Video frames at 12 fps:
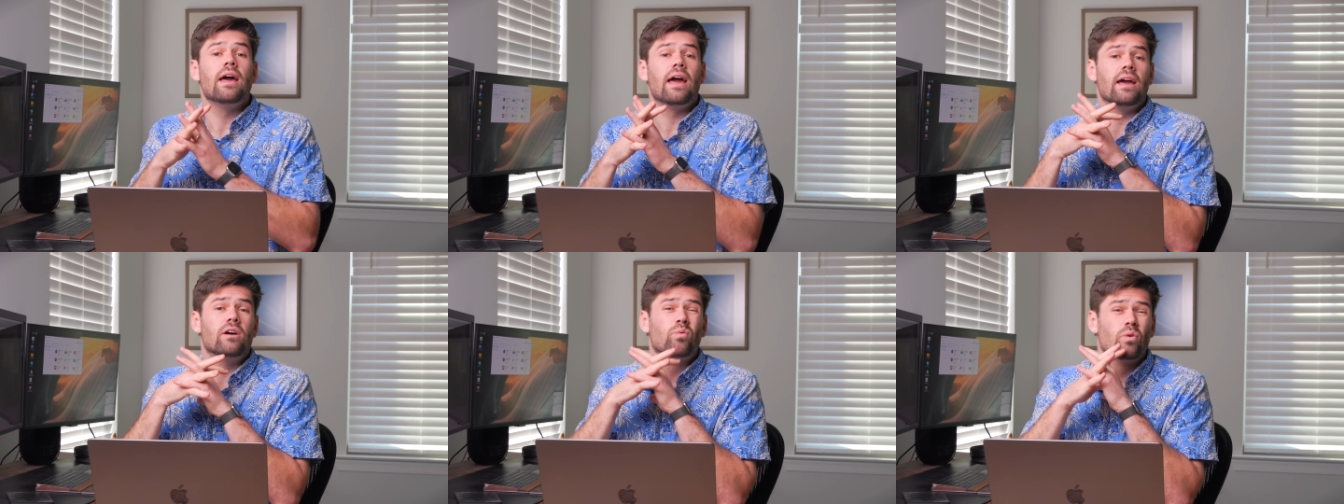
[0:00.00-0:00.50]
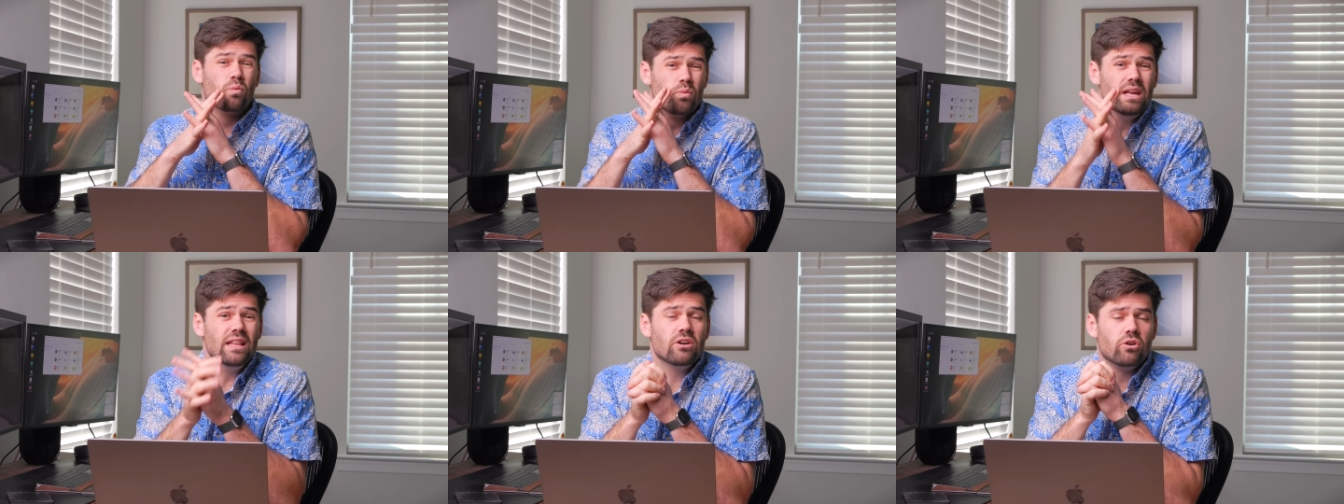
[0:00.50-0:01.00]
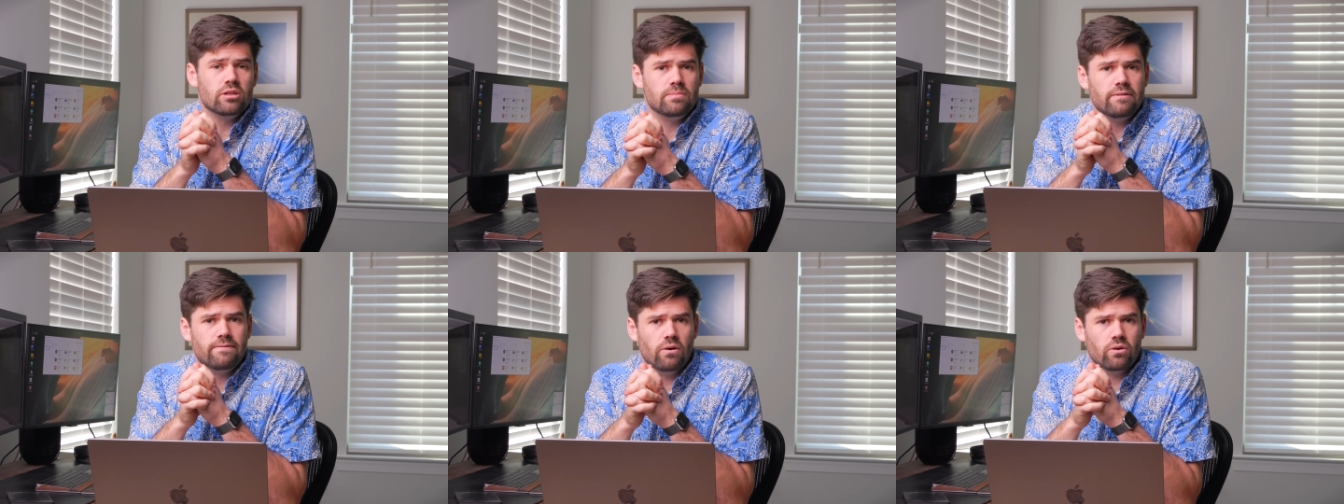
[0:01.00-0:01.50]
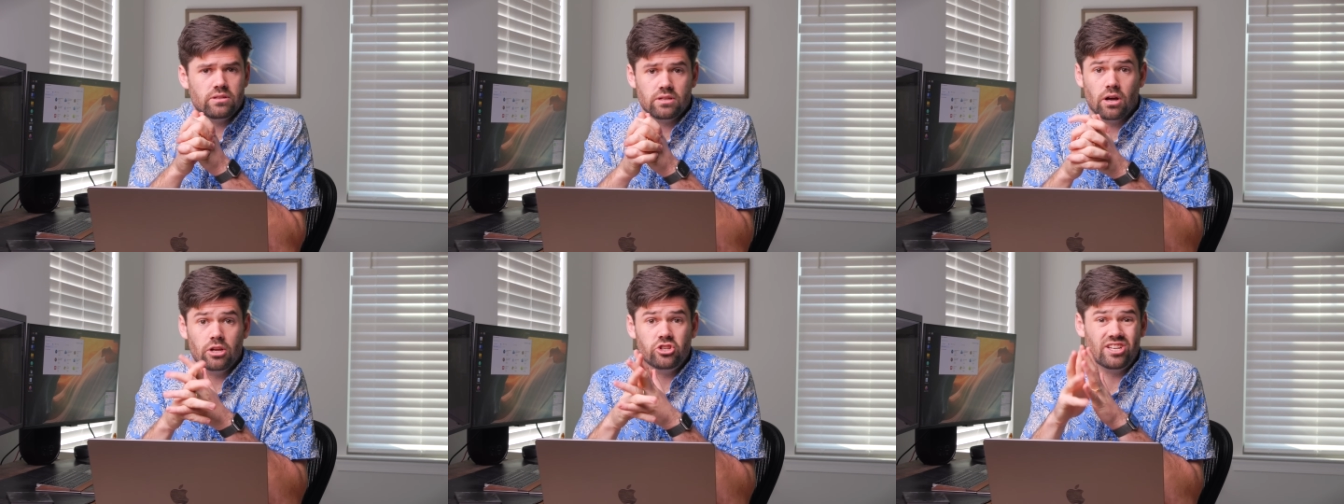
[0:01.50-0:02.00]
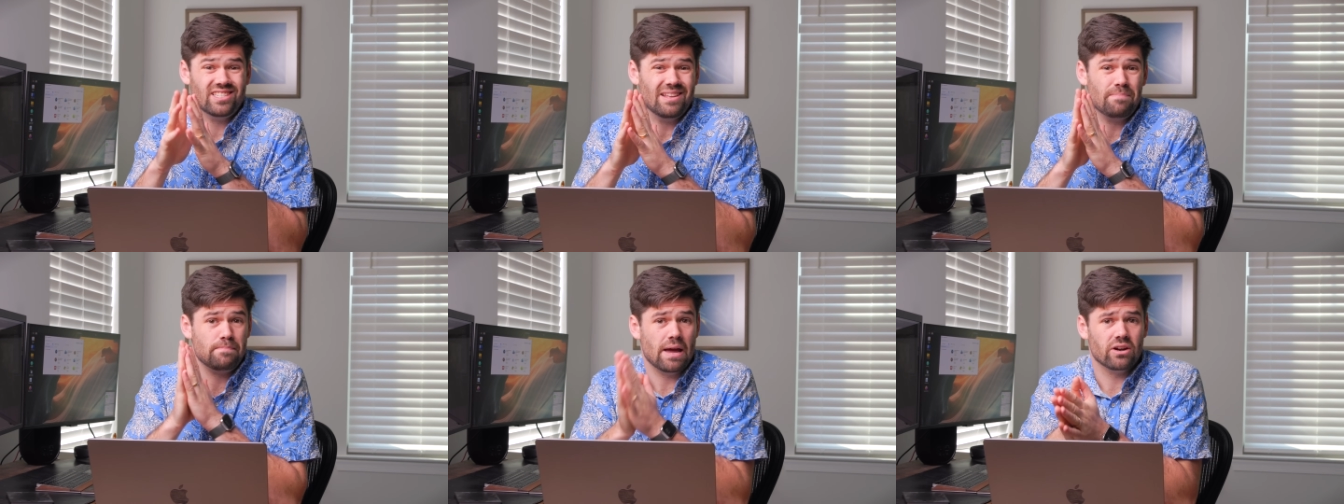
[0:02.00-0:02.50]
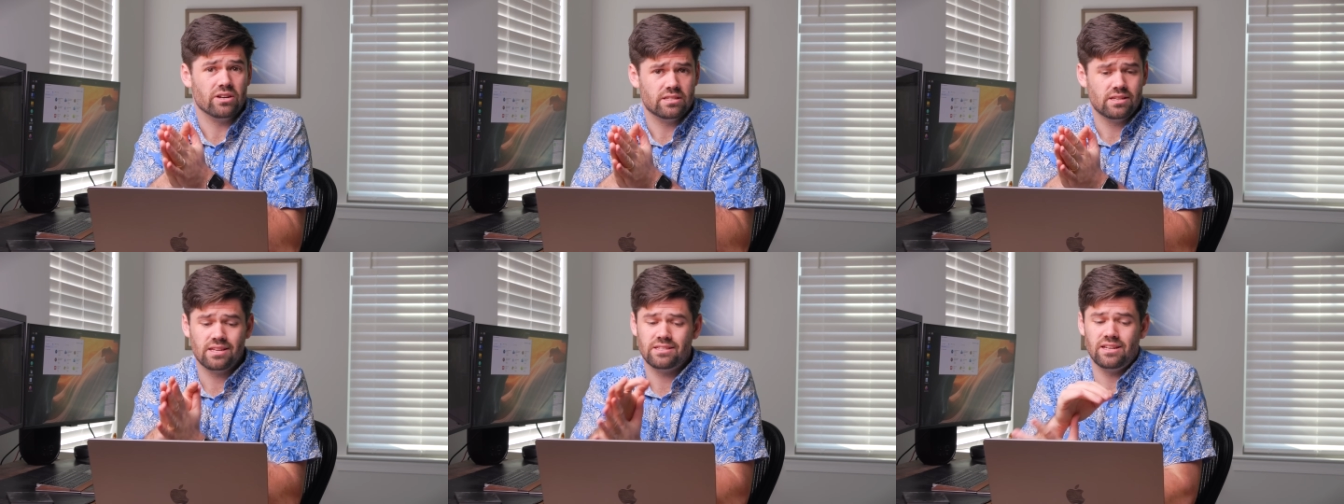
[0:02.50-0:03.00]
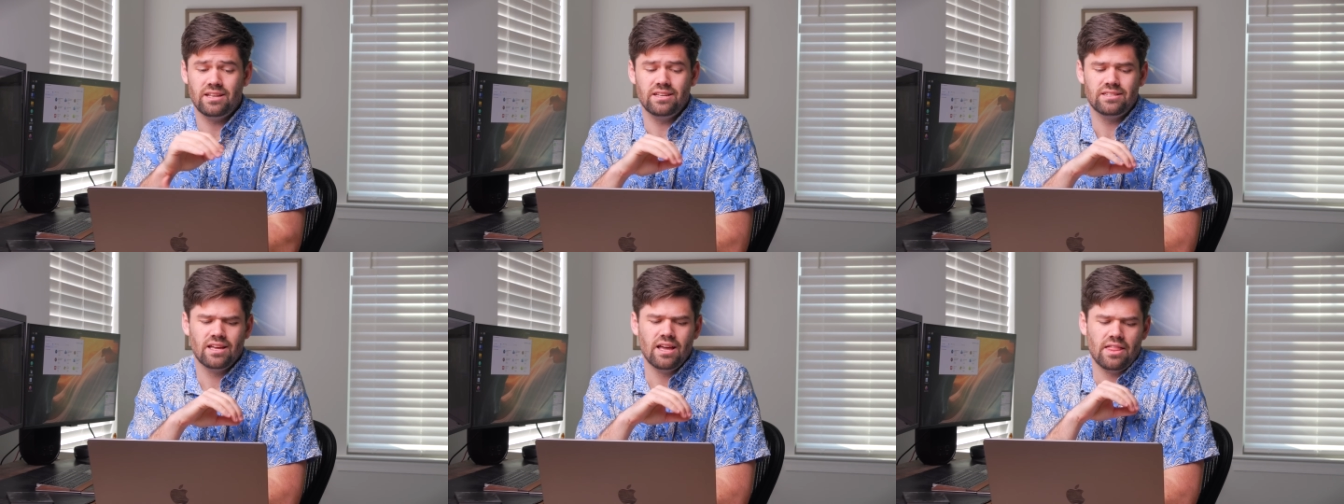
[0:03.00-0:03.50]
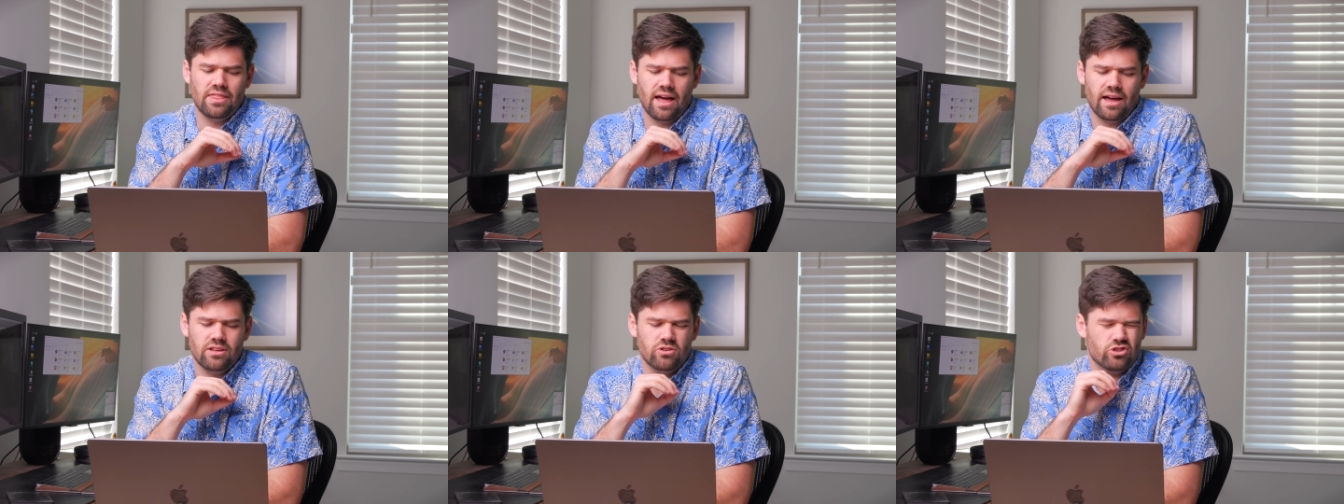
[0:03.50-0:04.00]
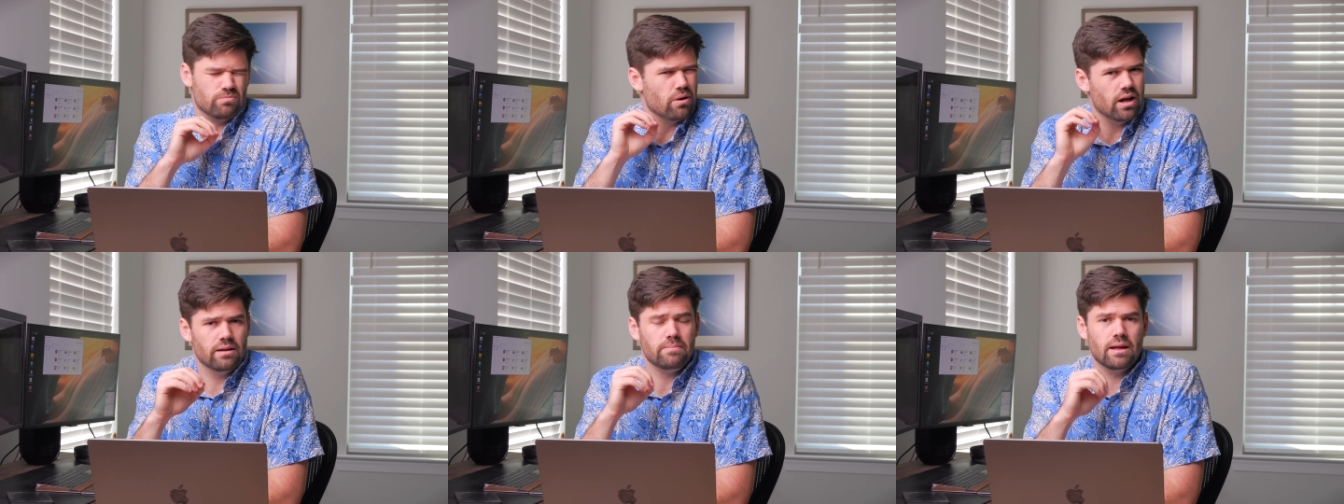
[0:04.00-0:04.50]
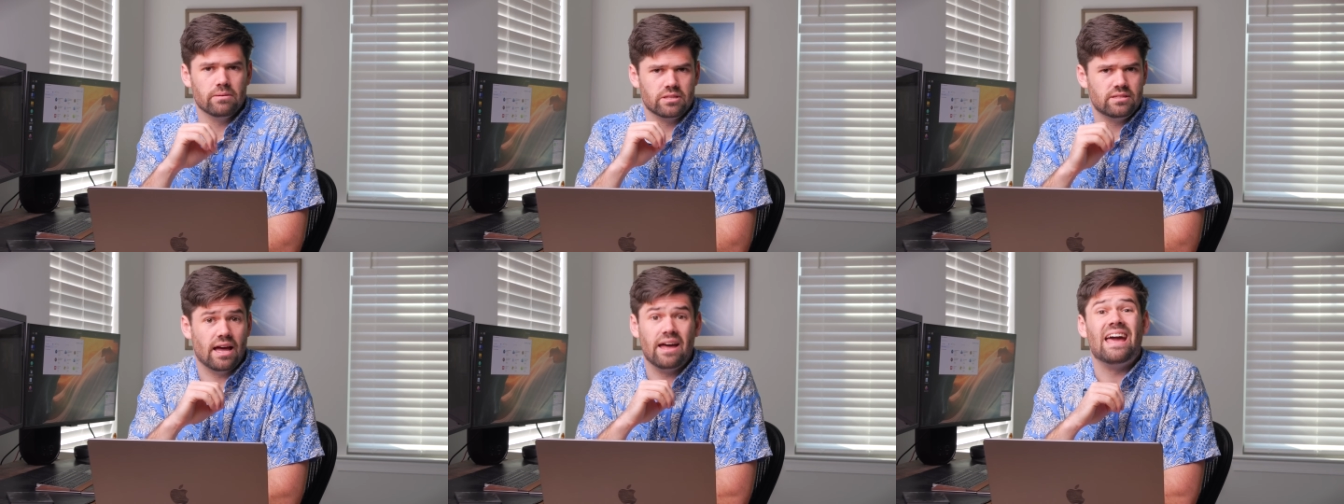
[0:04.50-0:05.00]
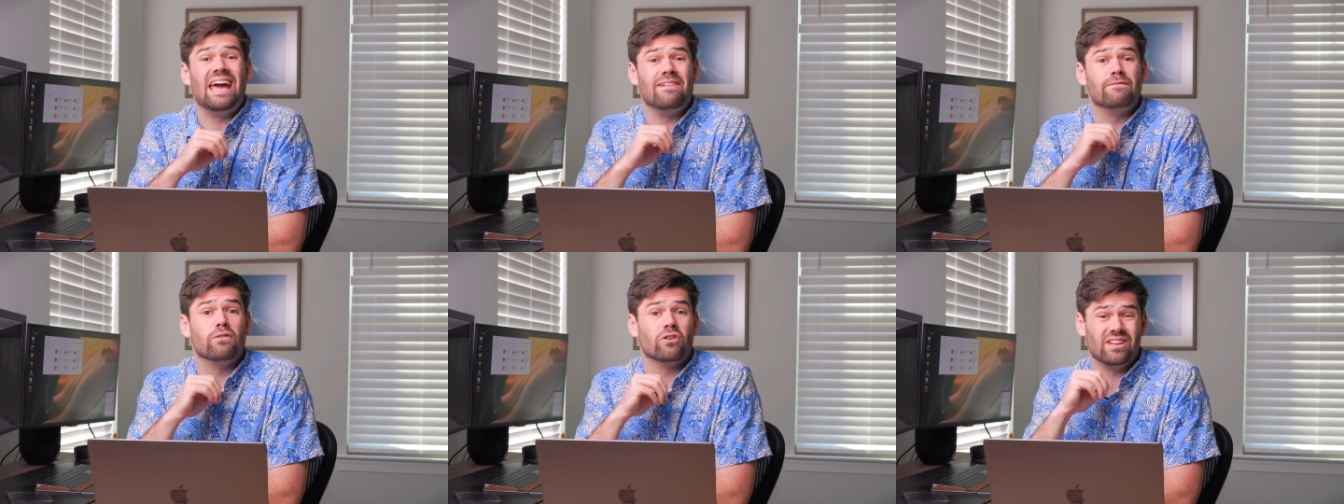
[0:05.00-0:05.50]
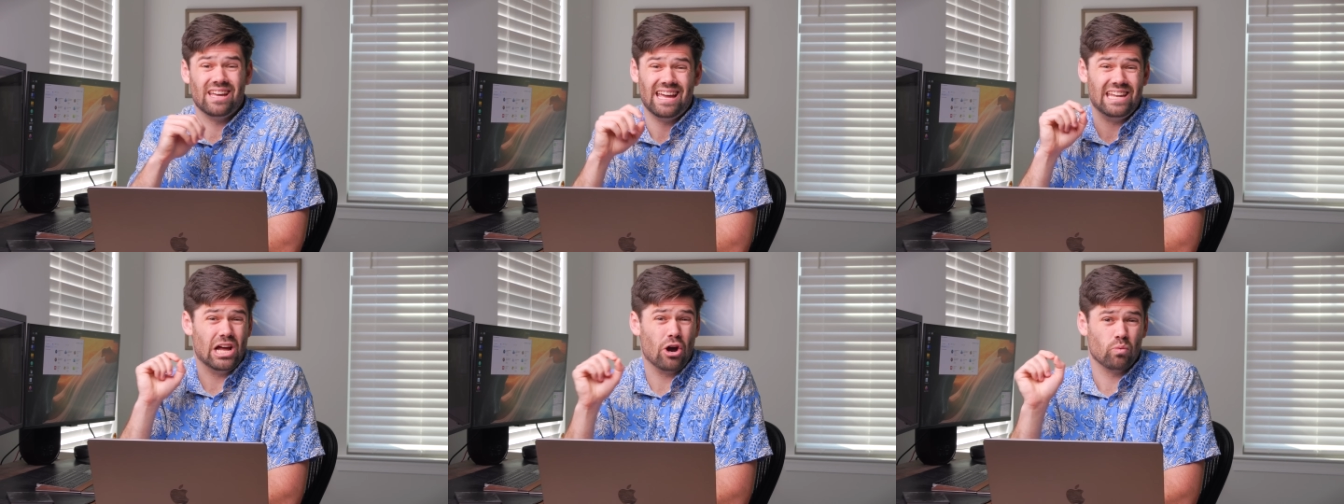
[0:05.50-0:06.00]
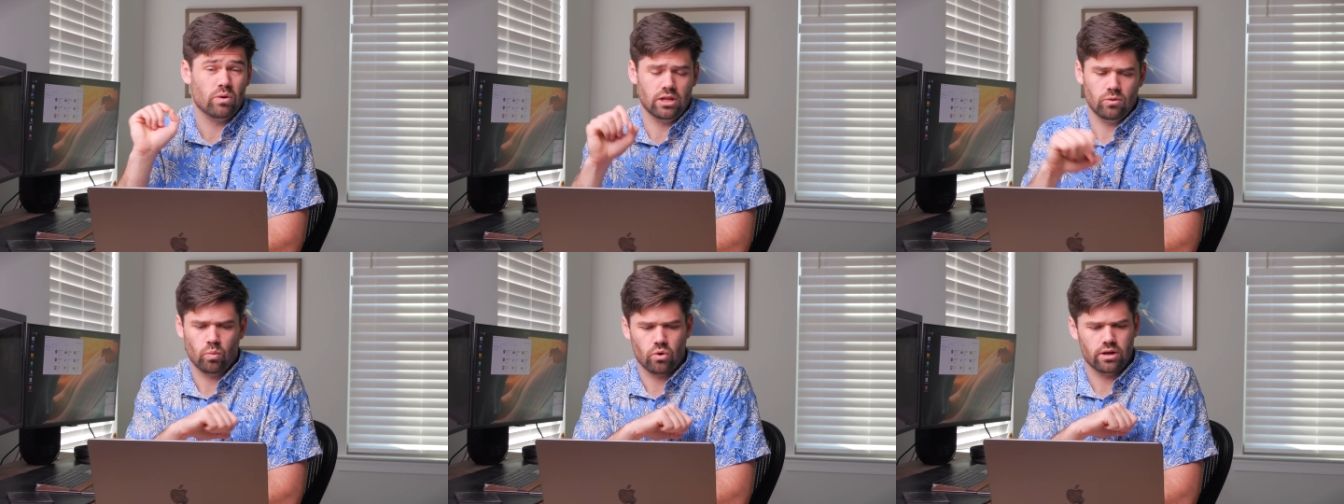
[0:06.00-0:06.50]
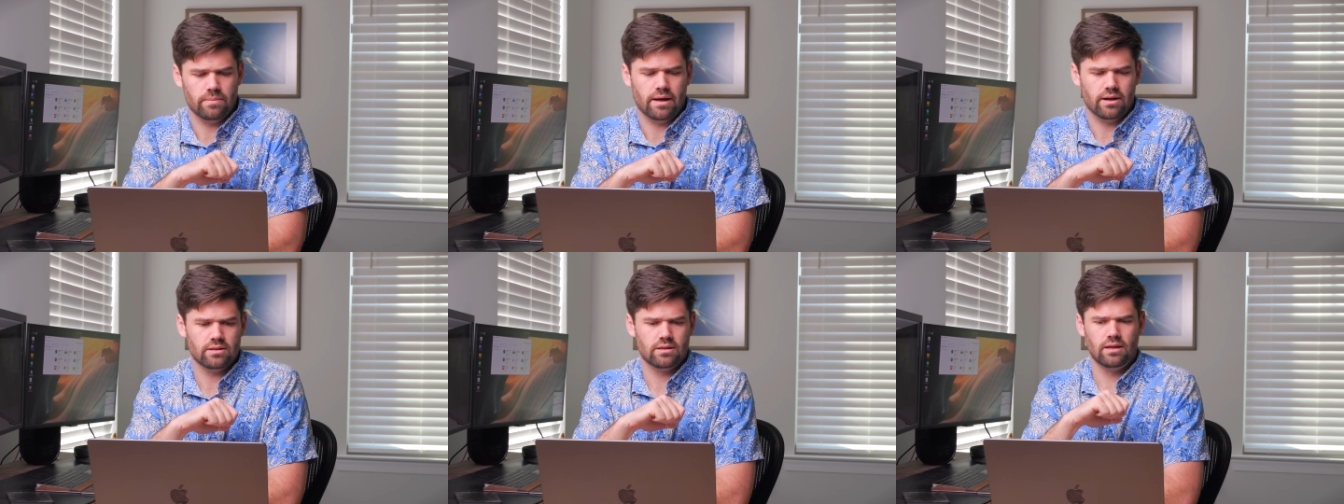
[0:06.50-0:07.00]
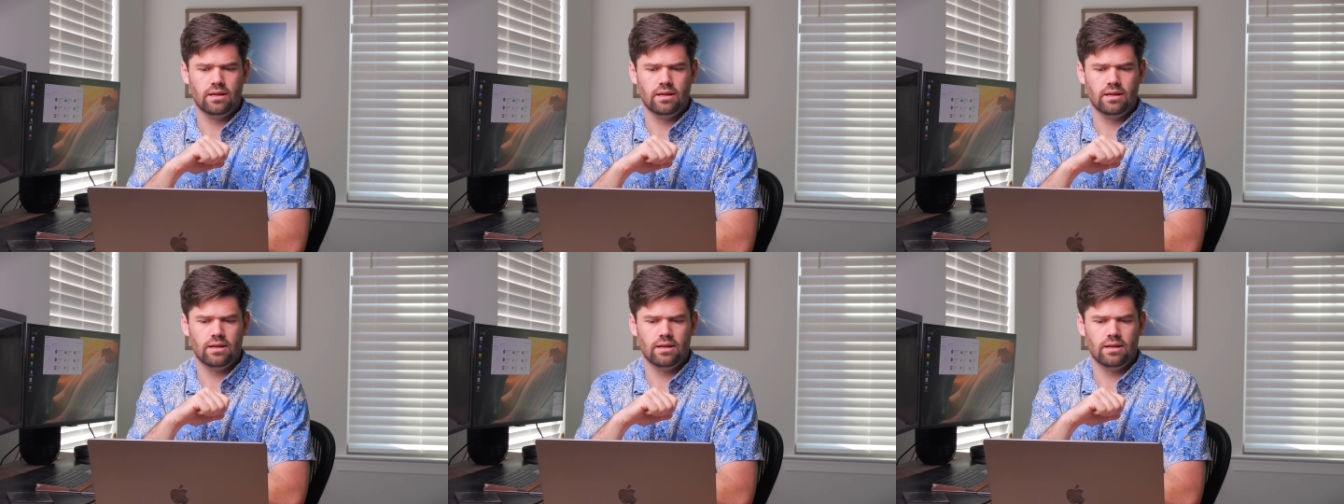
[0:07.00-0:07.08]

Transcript: And we're really going to be focusing on just the bare necessities that you should probably be able to set and forget and not really worry about.